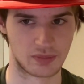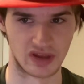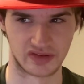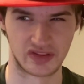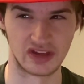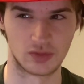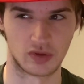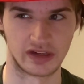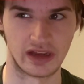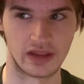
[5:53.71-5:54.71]
plus the
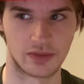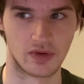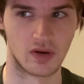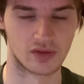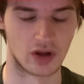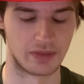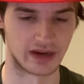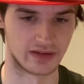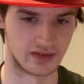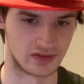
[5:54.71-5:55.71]
28th overall
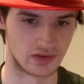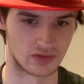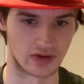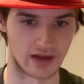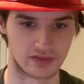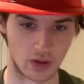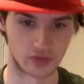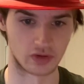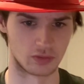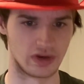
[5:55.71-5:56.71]
pick in this year's draft, there
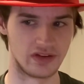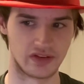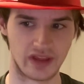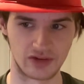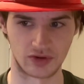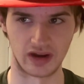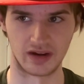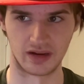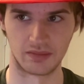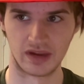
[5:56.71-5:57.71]
was a reason they
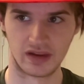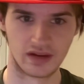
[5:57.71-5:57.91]
traded him.